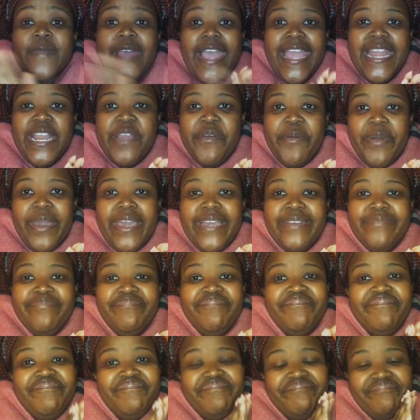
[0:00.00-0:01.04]
Anyway,
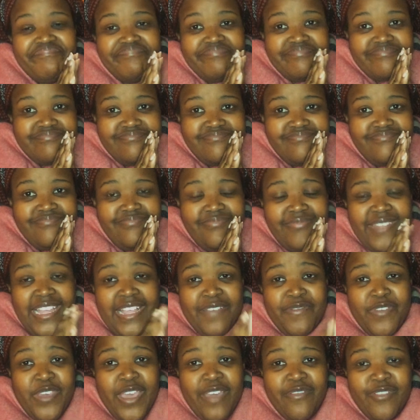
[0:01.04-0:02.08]

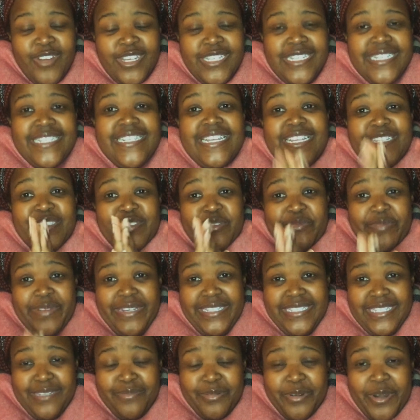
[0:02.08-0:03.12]
if you have not yet done so,
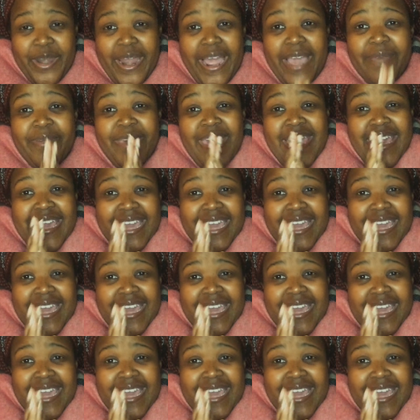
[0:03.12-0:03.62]
please subscribe,